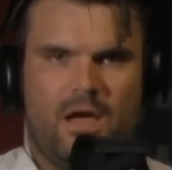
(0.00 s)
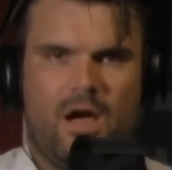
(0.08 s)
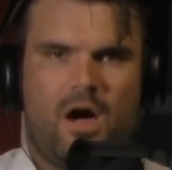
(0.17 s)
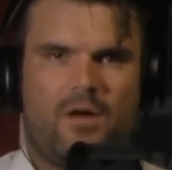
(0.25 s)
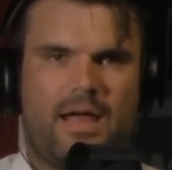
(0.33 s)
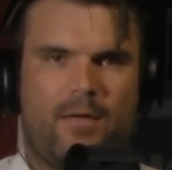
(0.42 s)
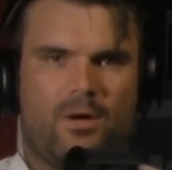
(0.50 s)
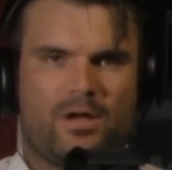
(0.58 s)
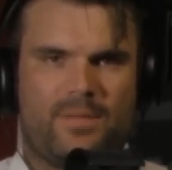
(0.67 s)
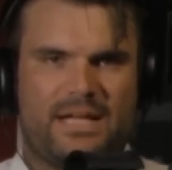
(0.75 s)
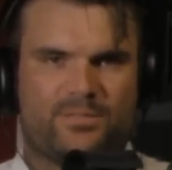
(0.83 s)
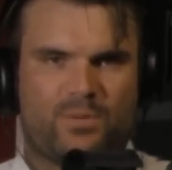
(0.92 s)
All right,
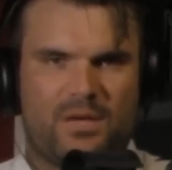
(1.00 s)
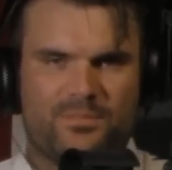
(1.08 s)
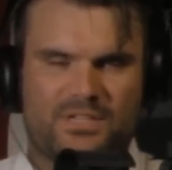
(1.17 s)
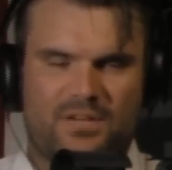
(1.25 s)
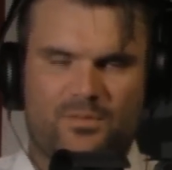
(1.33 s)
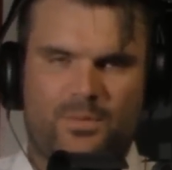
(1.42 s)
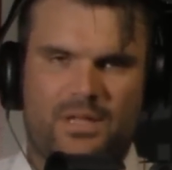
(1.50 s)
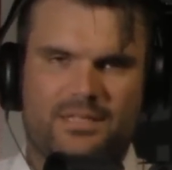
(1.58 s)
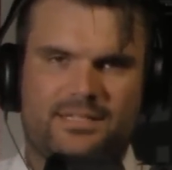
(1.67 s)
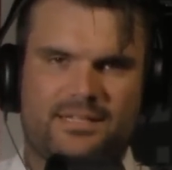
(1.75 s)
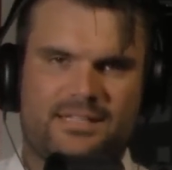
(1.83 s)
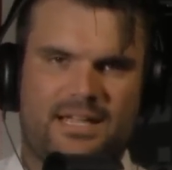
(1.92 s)
welcome back to Problem Solver
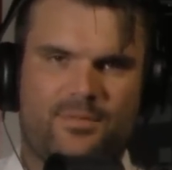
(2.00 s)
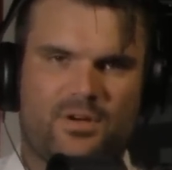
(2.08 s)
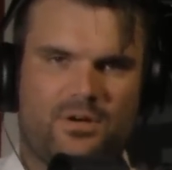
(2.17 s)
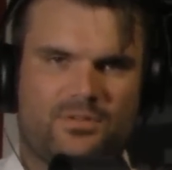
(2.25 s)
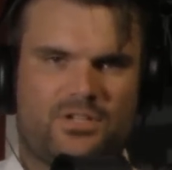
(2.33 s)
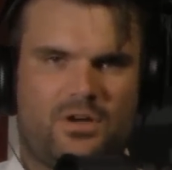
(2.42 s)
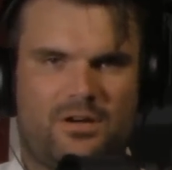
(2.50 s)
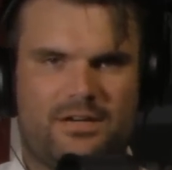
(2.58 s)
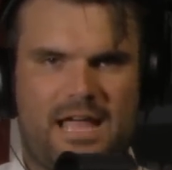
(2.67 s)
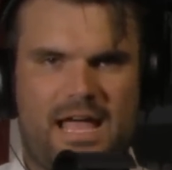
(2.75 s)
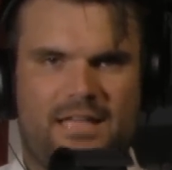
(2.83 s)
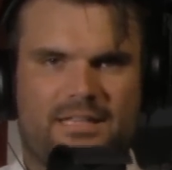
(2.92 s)
Politics. I am your host,
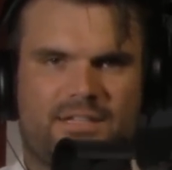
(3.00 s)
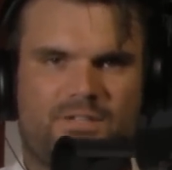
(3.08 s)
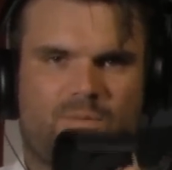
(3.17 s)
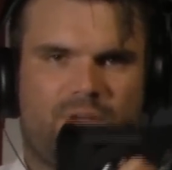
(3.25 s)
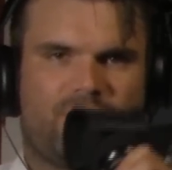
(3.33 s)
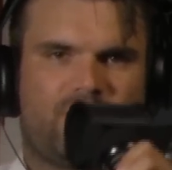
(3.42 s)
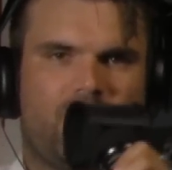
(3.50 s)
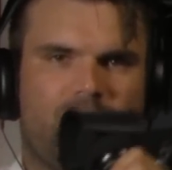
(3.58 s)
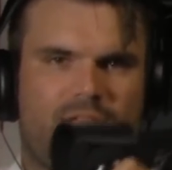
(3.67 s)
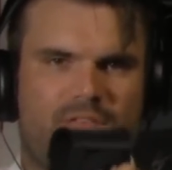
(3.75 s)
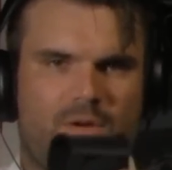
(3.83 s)
Carden Ellis, with Cody the